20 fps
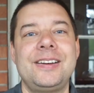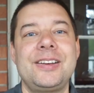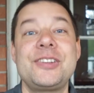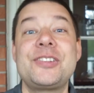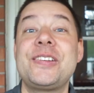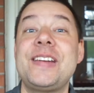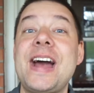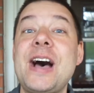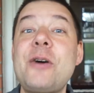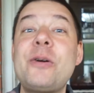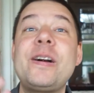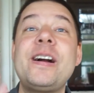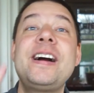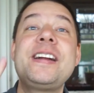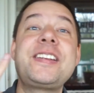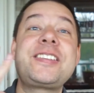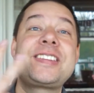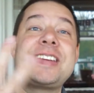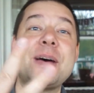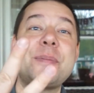So now we're on
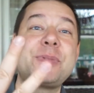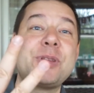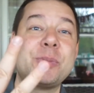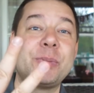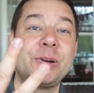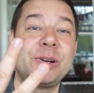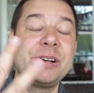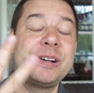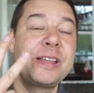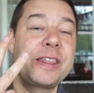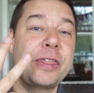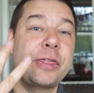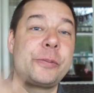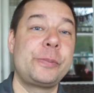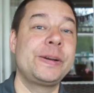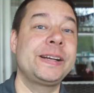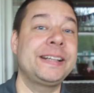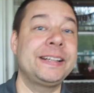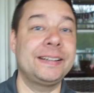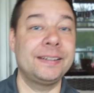to step number
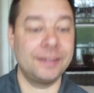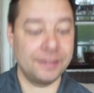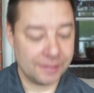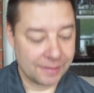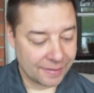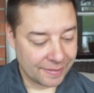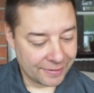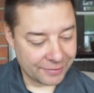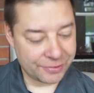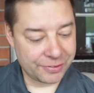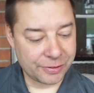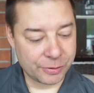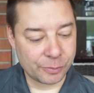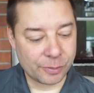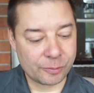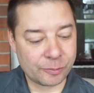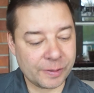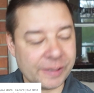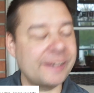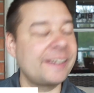3. This is the
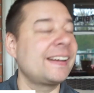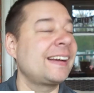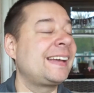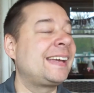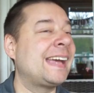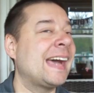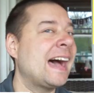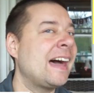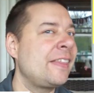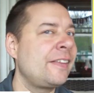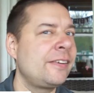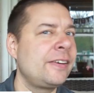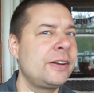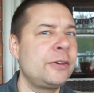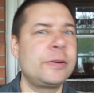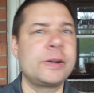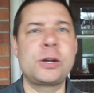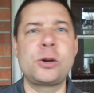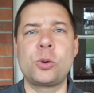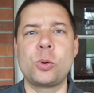one where you're going to gather
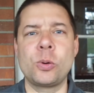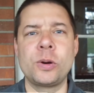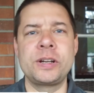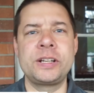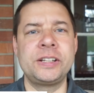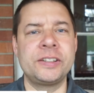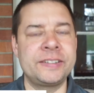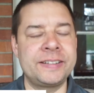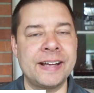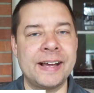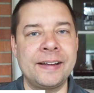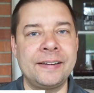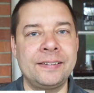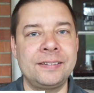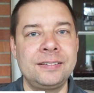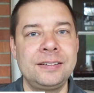and record your data.